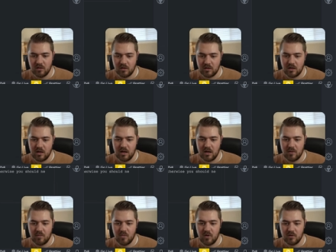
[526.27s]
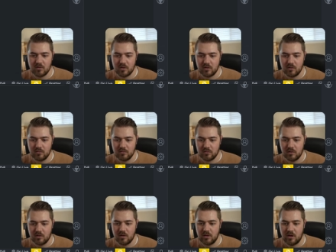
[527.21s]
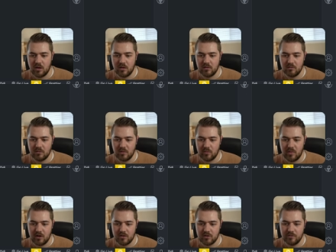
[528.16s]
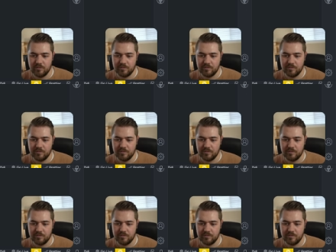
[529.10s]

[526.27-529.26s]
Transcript: I am also on the homepage.